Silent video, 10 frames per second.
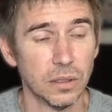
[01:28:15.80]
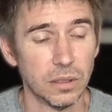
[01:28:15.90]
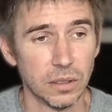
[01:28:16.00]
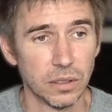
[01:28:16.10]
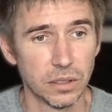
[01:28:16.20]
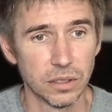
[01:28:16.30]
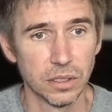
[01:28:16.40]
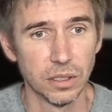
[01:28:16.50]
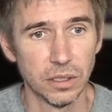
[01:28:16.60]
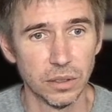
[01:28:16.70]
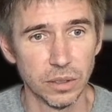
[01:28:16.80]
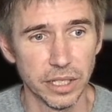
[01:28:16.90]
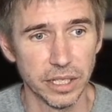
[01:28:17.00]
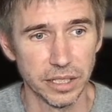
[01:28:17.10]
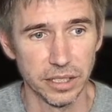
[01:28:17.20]
So
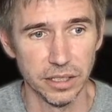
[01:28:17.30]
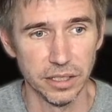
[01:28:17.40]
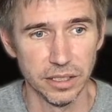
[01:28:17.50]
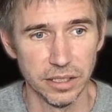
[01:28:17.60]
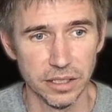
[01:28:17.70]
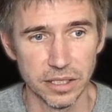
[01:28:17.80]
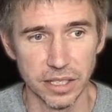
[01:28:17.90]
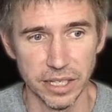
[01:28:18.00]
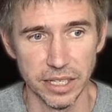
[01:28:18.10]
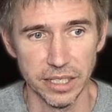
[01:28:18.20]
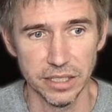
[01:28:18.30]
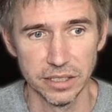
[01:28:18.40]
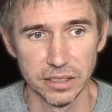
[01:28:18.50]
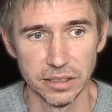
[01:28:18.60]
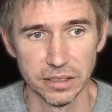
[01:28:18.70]
that is
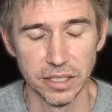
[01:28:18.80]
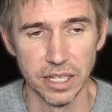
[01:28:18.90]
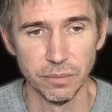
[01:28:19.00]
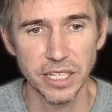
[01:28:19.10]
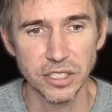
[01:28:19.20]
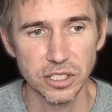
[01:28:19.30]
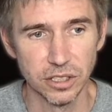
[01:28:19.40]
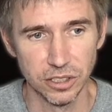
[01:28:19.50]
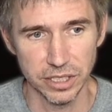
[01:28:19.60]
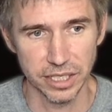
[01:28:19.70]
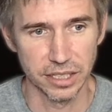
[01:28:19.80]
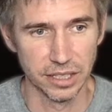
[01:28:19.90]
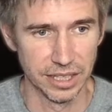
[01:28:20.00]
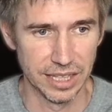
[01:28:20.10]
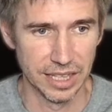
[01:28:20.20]
that. Let's look at
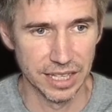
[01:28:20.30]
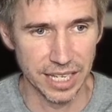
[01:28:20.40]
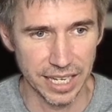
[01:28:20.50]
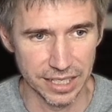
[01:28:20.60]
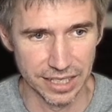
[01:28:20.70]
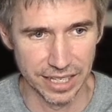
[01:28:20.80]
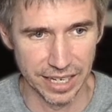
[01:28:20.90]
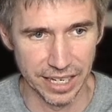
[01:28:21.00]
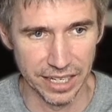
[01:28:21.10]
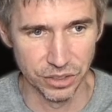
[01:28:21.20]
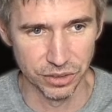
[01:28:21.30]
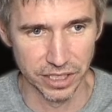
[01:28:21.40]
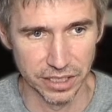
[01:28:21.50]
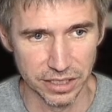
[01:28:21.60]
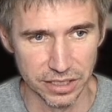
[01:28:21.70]
that
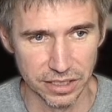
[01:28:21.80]
address